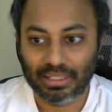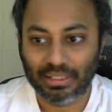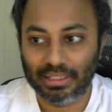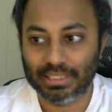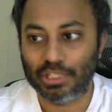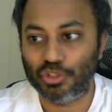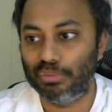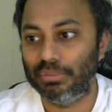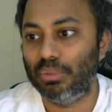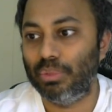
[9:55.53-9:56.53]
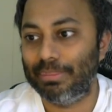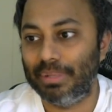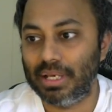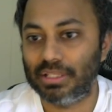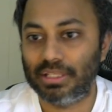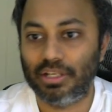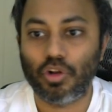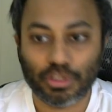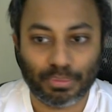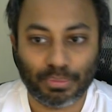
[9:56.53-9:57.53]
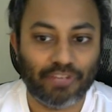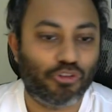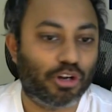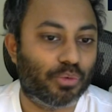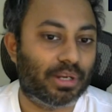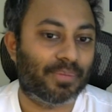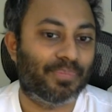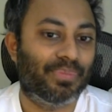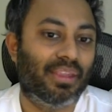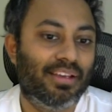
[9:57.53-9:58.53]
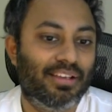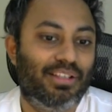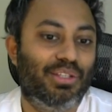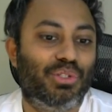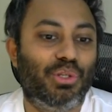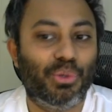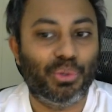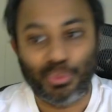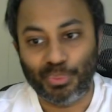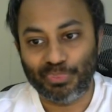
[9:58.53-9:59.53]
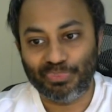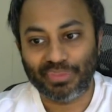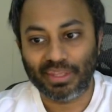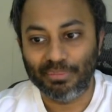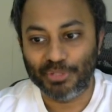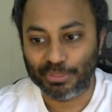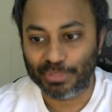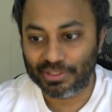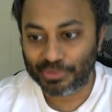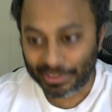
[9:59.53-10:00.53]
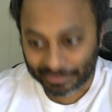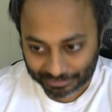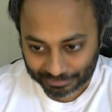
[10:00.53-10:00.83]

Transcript: let's assume that white players are also playing for a win. So bishop e3,